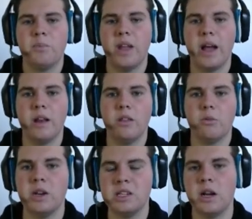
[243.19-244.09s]
And the
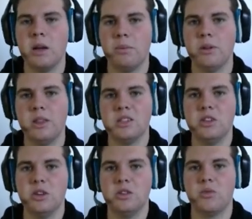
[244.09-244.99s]
reason I put this
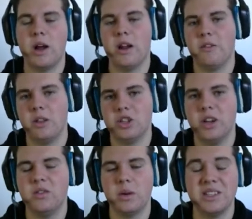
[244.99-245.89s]
news right after the
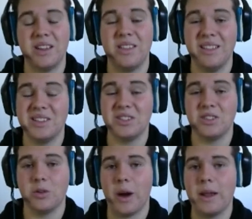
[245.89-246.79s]
Chiefs one is I think this is a
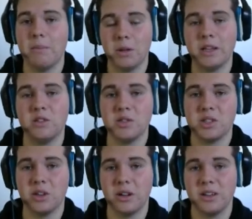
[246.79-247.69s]
great place for
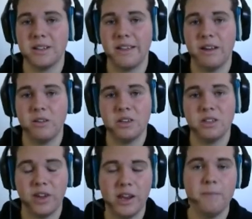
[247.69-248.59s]
Sterling to land on his
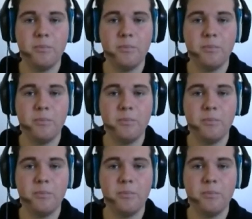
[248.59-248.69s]
feet.